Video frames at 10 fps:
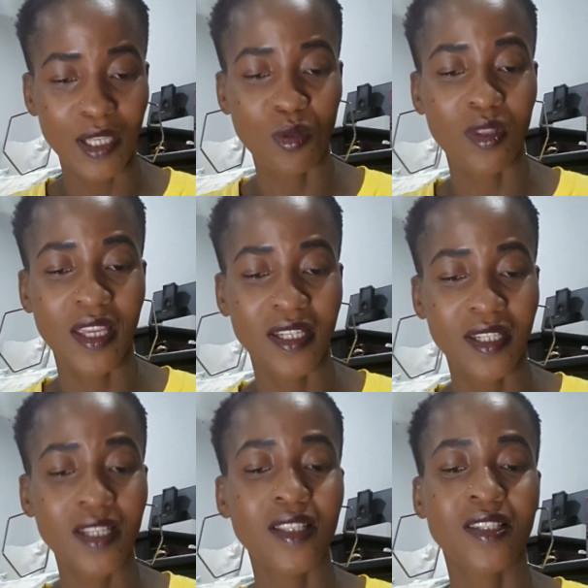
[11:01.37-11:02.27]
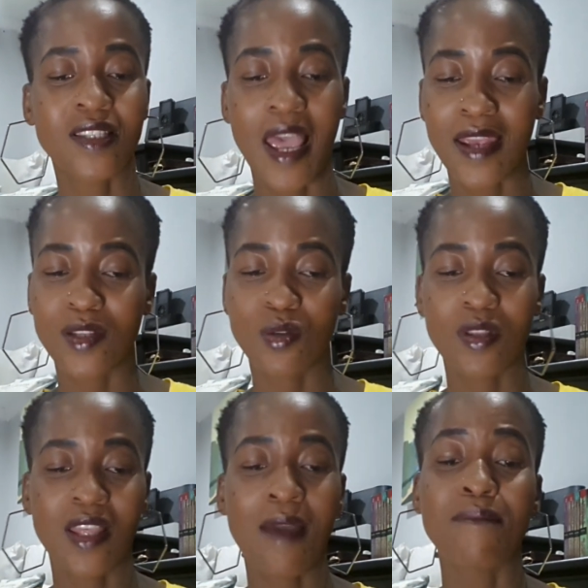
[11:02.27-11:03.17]
so they didn't sign, so
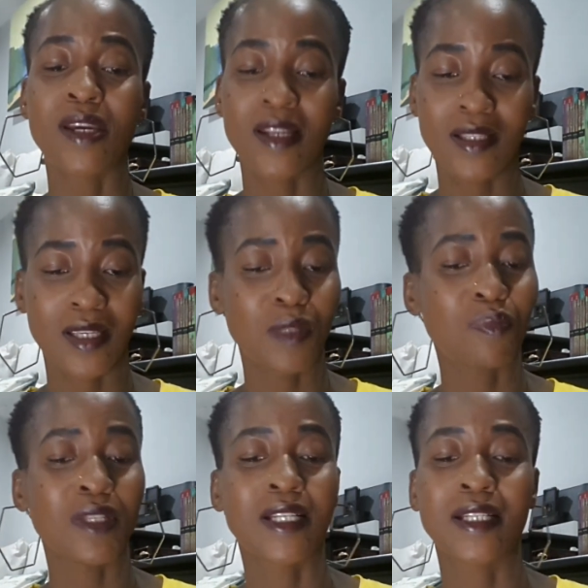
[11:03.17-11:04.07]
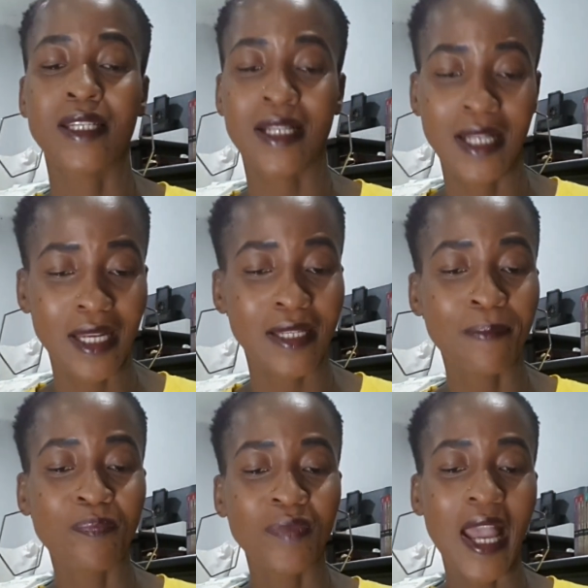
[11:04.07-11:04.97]
their marriage has been declared
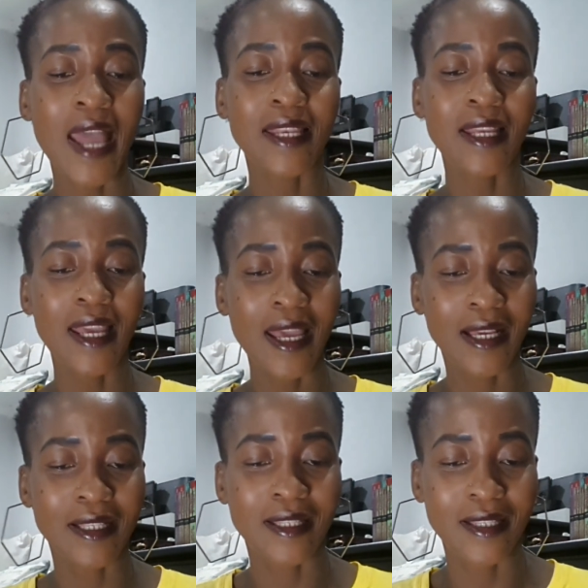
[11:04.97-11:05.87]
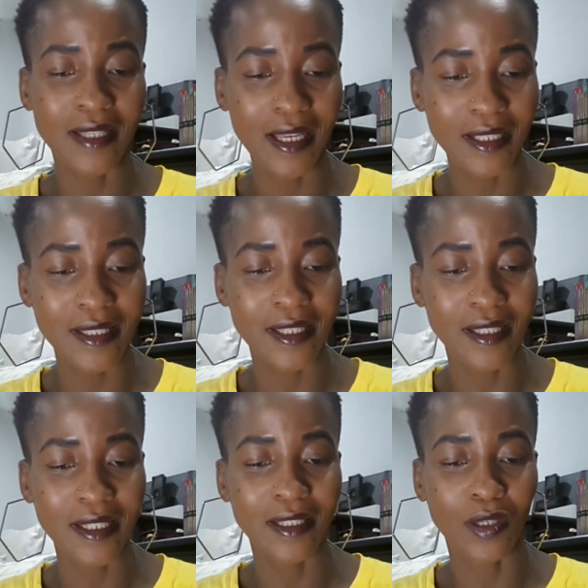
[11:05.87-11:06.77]

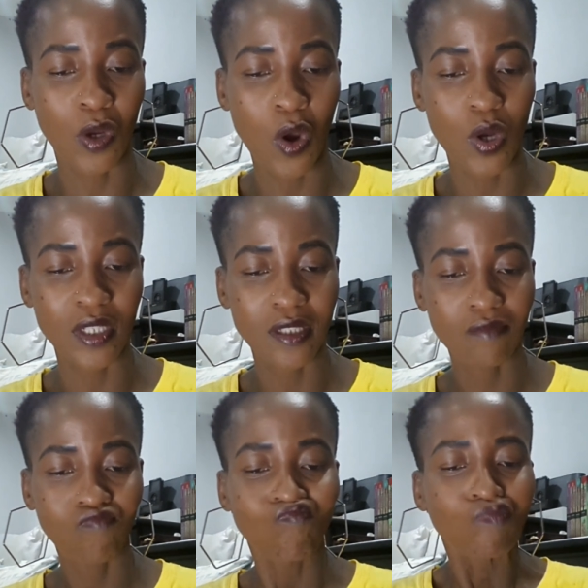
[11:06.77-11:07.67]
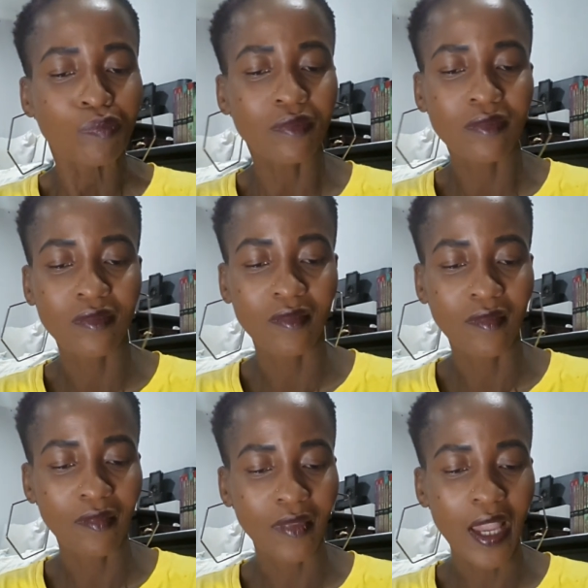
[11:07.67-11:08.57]
unexisting in court.
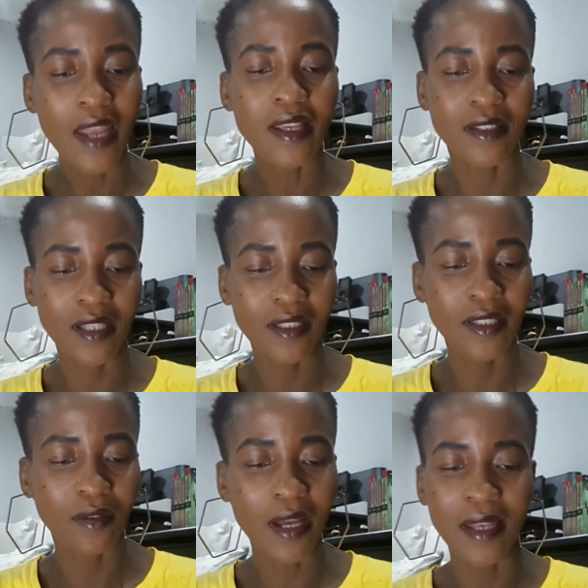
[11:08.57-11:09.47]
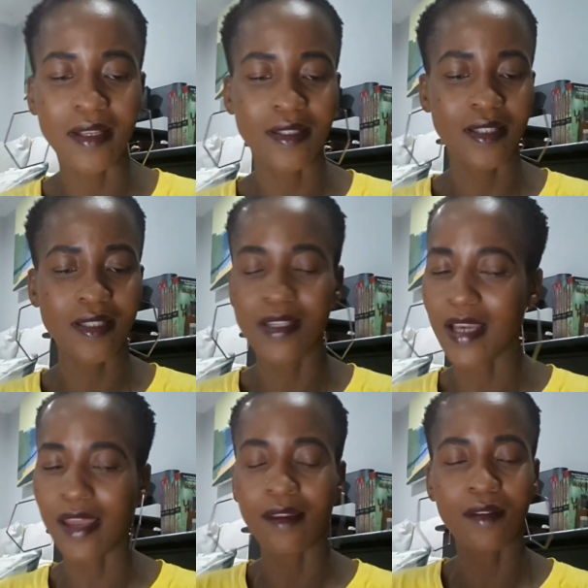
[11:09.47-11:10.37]
Unexisting or unexisting,
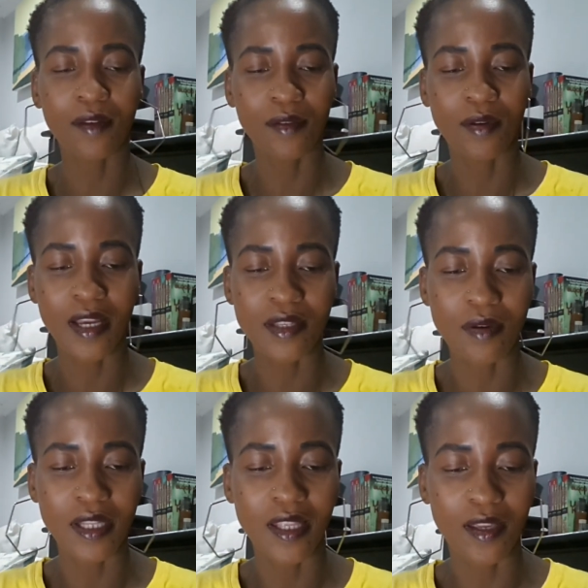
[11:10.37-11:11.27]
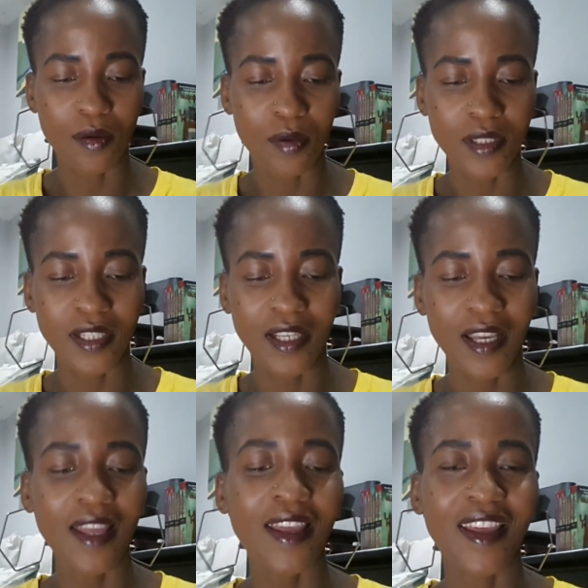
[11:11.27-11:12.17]
I don't know, you guys, what they wrote
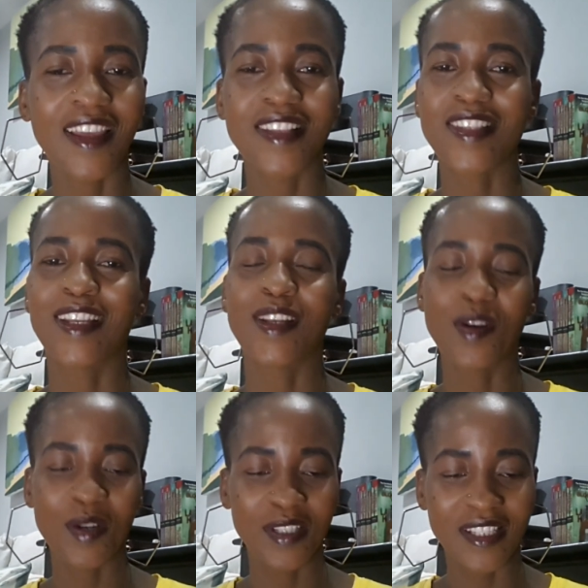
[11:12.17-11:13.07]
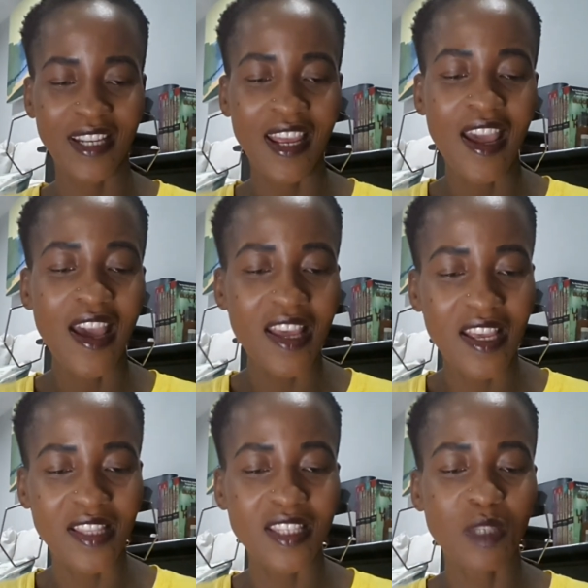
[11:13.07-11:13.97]
here. It's a lot.
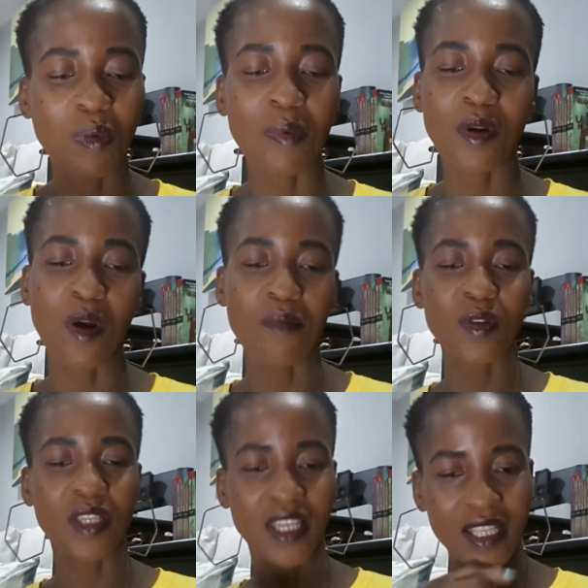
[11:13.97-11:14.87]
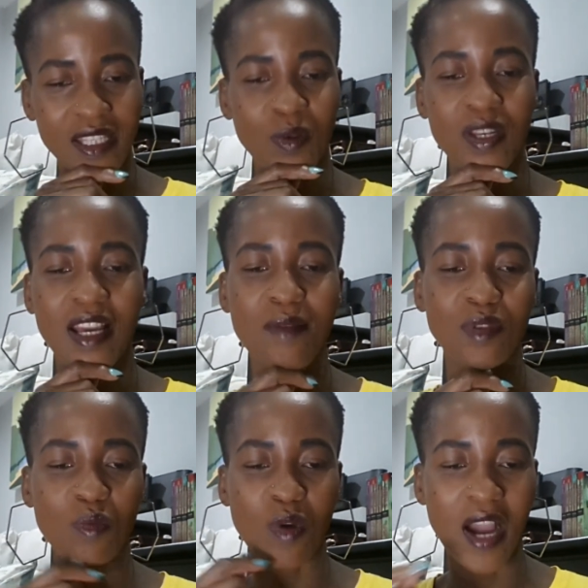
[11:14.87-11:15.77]
This is people communicating when it comes
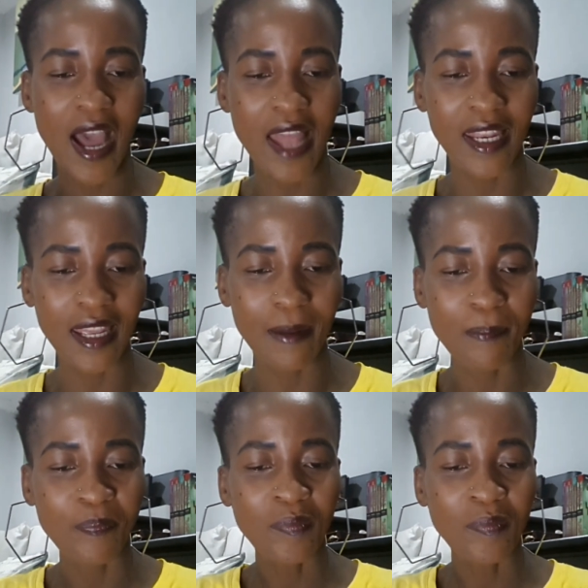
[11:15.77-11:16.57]
to Mohale.